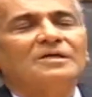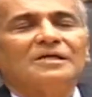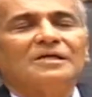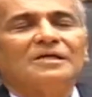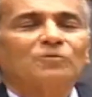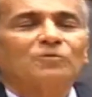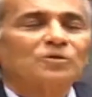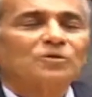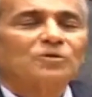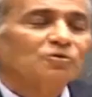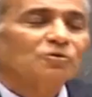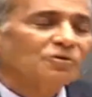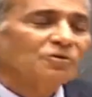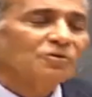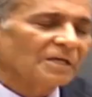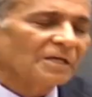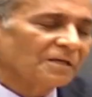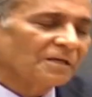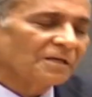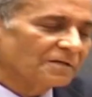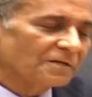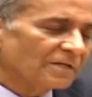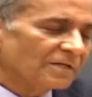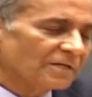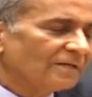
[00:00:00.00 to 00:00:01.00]
It was not
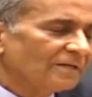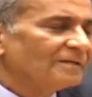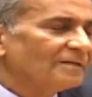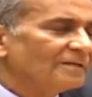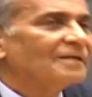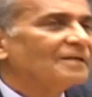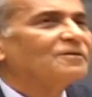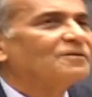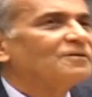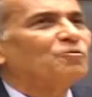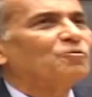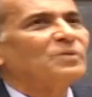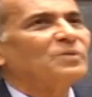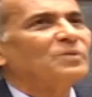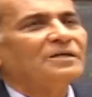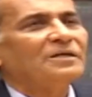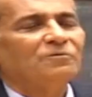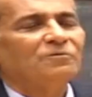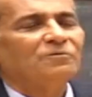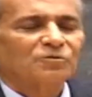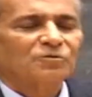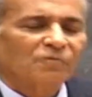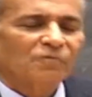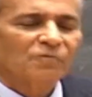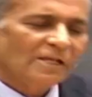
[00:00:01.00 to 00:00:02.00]
intended to be.
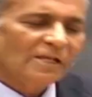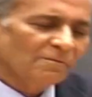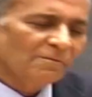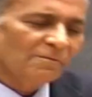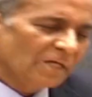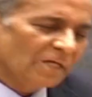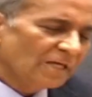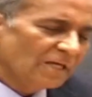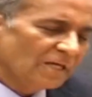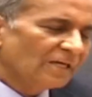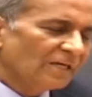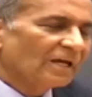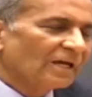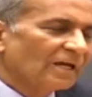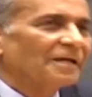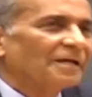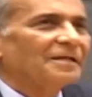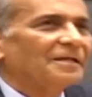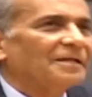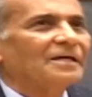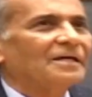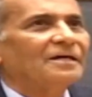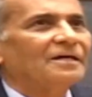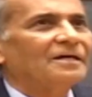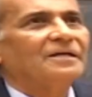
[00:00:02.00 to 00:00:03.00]
It was a well-meaning
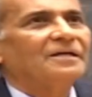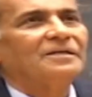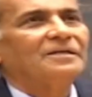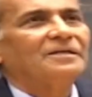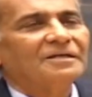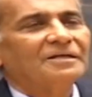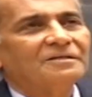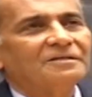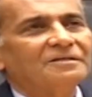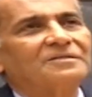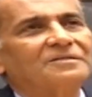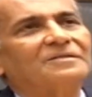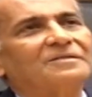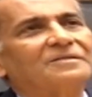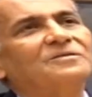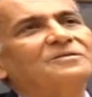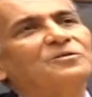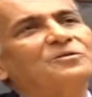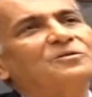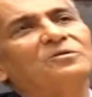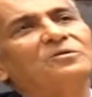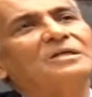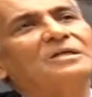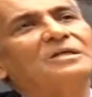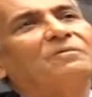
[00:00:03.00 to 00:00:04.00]
idea, and yet it turns
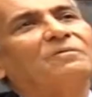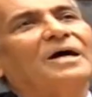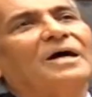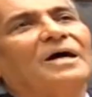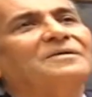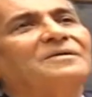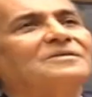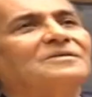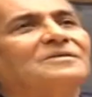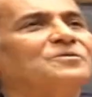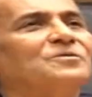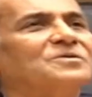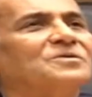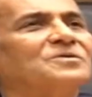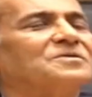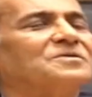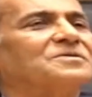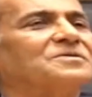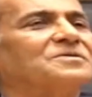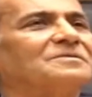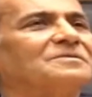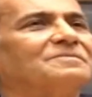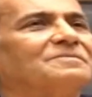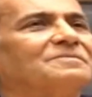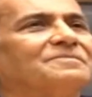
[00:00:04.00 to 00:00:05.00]
into a divisive
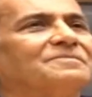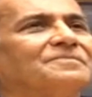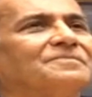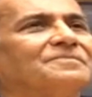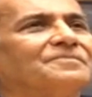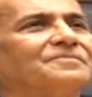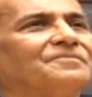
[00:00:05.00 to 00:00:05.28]
system.